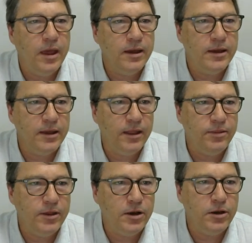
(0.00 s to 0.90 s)

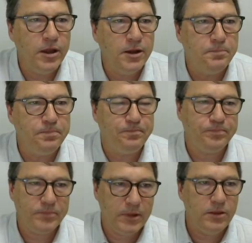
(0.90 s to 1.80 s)
and then
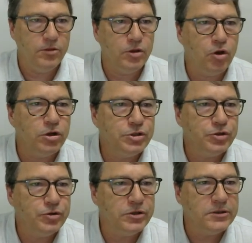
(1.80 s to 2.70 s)
the
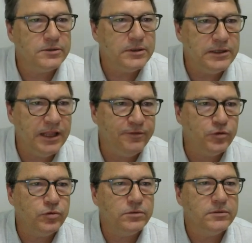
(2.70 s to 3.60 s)
contour
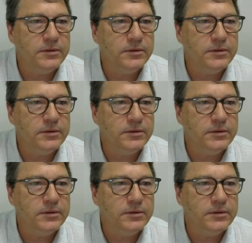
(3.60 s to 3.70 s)
level,